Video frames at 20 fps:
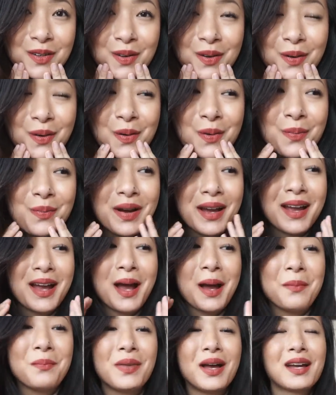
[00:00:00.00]
know my
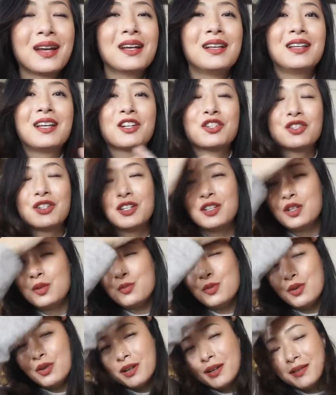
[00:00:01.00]
handbag collection a
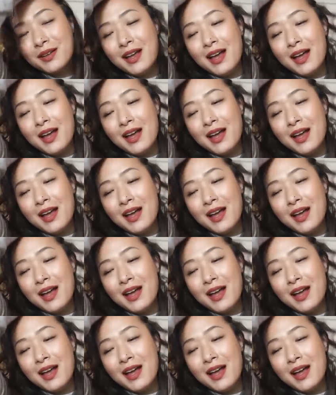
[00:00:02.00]
little more.